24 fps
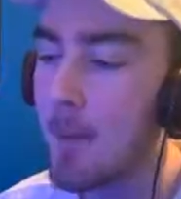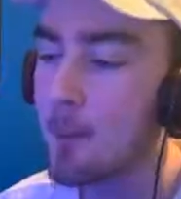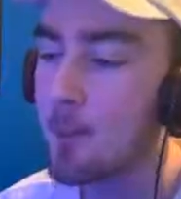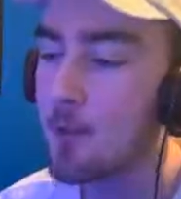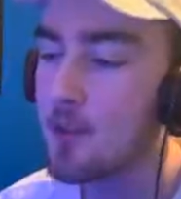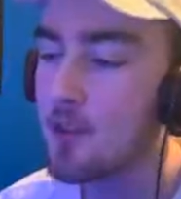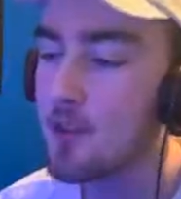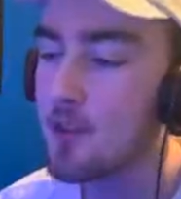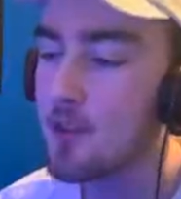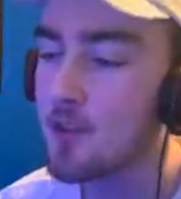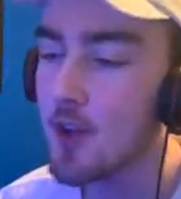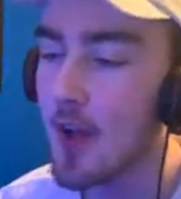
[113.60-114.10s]

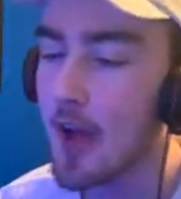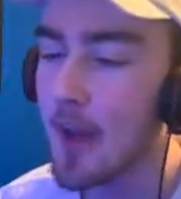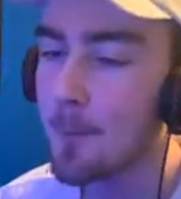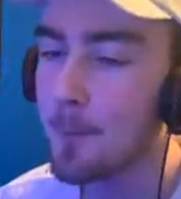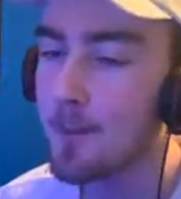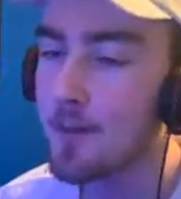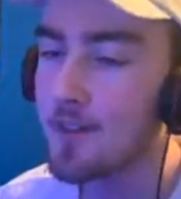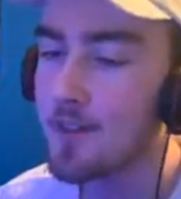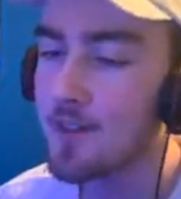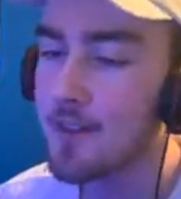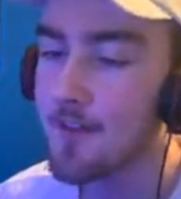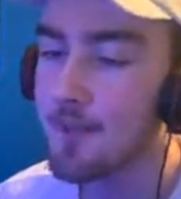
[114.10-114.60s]
with
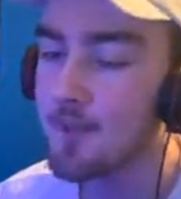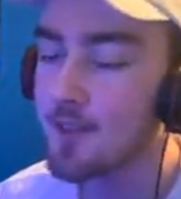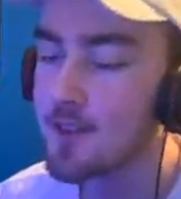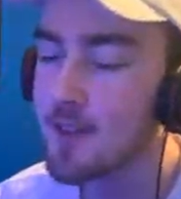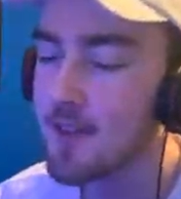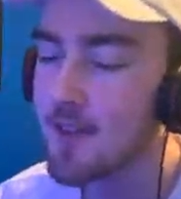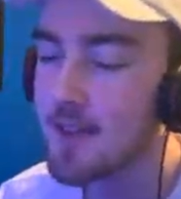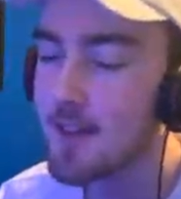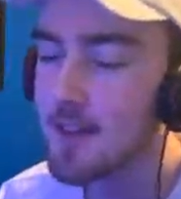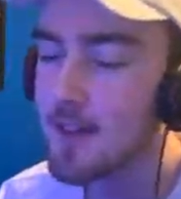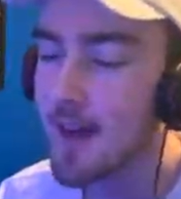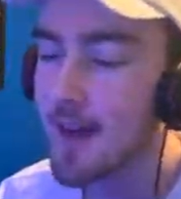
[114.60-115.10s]
snipers and
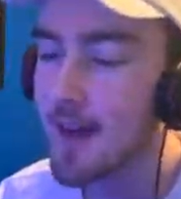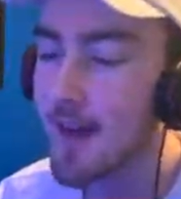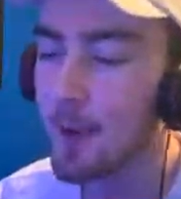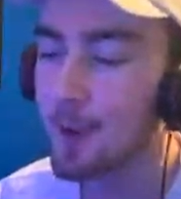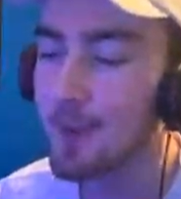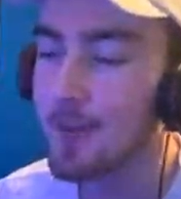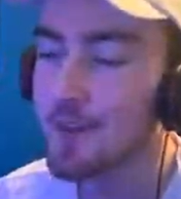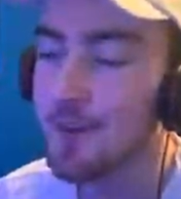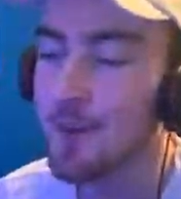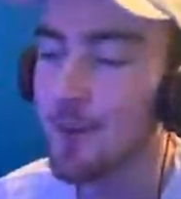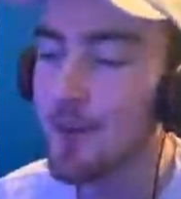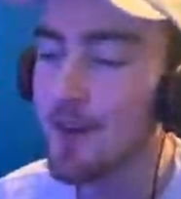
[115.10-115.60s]
everything, I can't
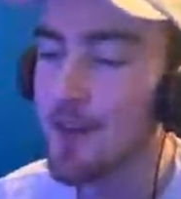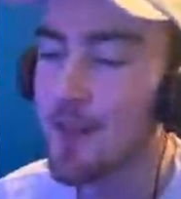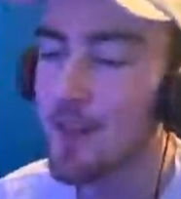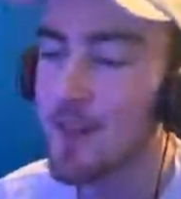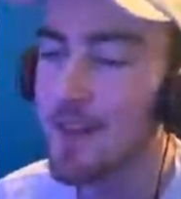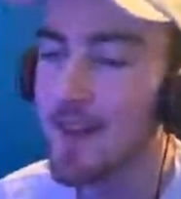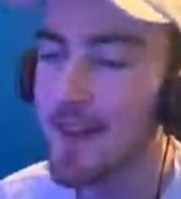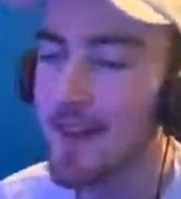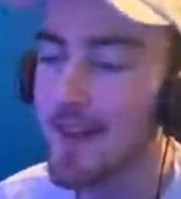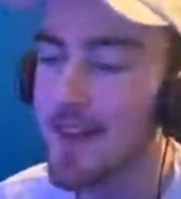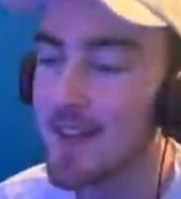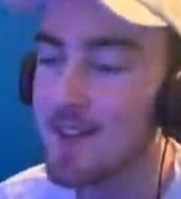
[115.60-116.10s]
really do
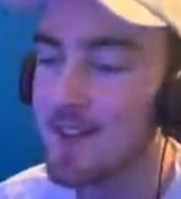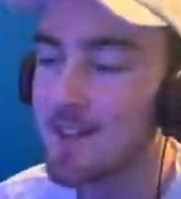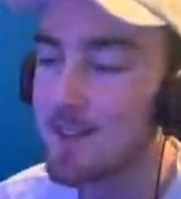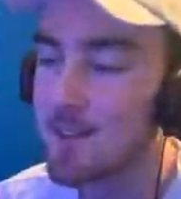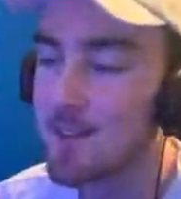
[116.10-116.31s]
anything against